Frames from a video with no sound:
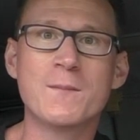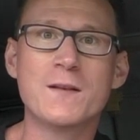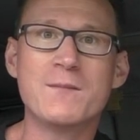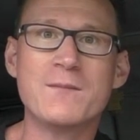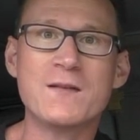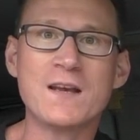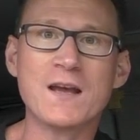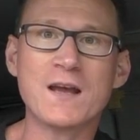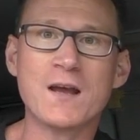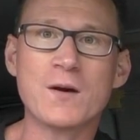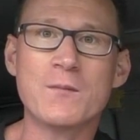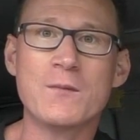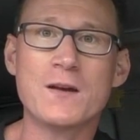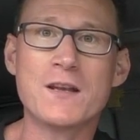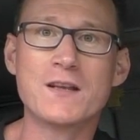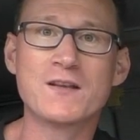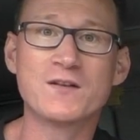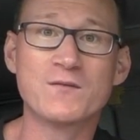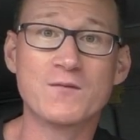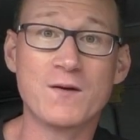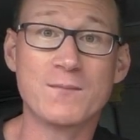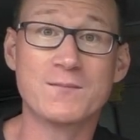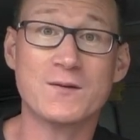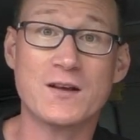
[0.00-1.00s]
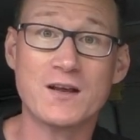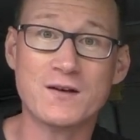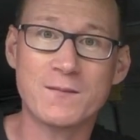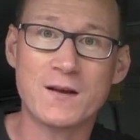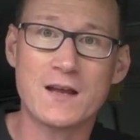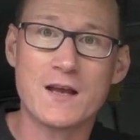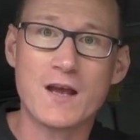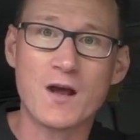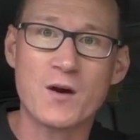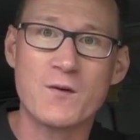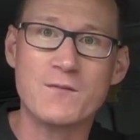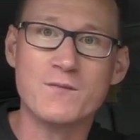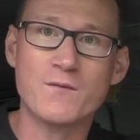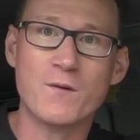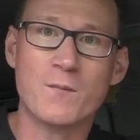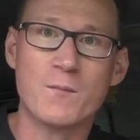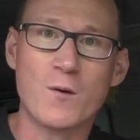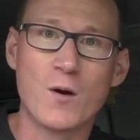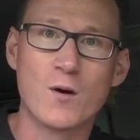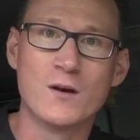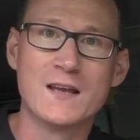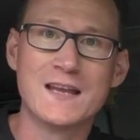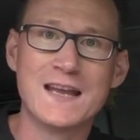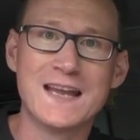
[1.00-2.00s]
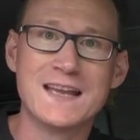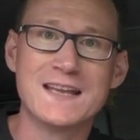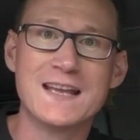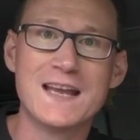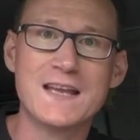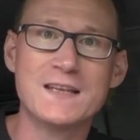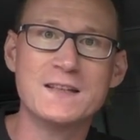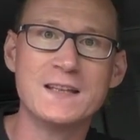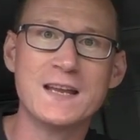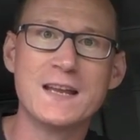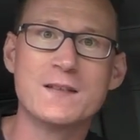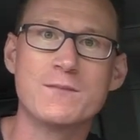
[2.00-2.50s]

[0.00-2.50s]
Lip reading: the video description below for more detailed